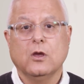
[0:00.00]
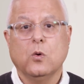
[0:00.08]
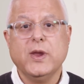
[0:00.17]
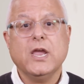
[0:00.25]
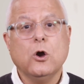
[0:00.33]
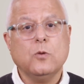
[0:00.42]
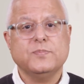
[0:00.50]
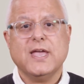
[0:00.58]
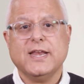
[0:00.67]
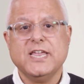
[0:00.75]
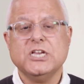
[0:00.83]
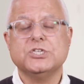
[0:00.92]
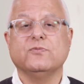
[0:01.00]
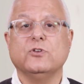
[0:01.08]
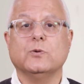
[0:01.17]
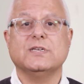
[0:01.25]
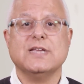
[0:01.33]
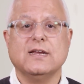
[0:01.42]
We hope that each of
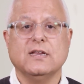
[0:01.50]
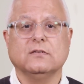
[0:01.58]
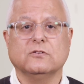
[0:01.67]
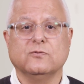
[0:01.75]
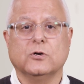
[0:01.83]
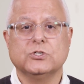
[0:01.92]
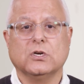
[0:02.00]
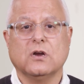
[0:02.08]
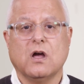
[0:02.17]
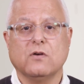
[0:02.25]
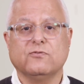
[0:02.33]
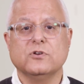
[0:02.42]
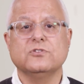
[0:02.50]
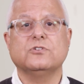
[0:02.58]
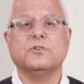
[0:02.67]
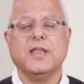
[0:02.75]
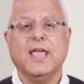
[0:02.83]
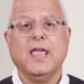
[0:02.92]
you attending this virtual conference
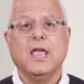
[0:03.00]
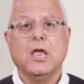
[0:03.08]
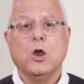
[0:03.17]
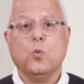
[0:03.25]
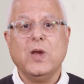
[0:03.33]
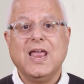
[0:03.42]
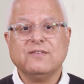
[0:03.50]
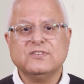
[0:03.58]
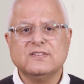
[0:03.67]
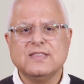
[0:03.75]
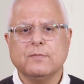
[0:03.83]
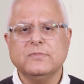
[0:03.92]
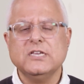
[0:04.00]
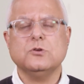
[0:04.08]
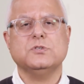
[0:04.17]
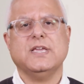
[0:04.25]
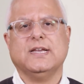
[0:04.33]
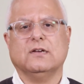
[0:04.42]
today will have something
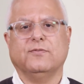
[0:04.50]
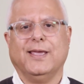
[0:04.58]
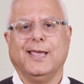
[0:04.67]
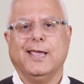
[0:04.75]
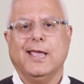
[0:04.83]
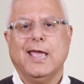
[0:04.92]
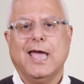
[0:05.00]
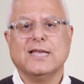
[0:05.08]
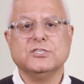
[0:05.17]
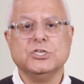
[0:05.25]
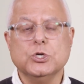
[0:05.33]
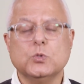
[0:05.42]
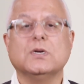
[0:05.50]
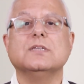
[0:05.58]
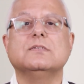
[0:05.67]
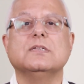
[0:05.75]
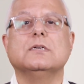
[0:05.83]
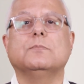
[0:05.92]
to take away as you
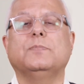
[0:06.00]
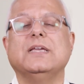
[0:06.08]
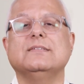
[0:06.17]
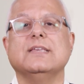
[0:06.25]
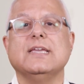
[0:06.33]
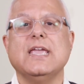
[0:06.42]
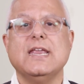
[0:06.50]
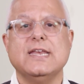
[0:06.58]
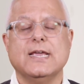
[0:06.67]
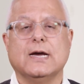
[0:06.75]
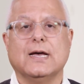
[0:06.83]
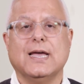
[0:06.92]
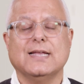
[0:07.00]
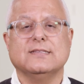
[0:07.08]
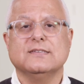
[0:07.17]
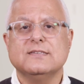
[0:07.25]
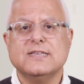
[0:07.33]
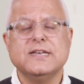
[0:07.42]
consider placing India at
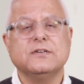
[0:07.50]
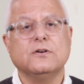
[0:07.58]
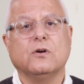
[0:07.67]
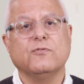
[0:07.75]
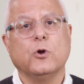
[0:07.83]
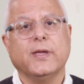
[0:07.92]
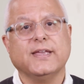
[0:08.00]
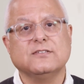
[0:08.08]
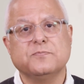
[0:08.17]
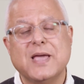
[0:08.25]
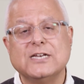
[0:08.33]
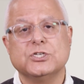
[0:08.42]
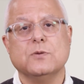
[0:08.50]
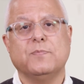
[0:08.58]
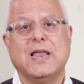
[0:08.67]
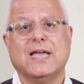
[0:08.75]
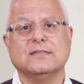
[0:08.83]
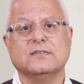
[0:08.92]
the center of your expansion
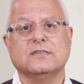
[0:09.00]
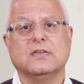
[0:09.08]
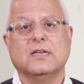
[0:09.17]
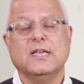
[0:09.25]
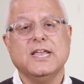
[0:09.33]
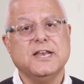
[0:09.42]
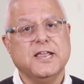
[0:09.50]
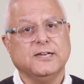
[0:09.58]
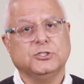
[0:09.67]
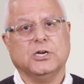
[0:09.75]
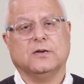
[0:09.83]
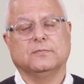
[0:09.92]
plans in Asia.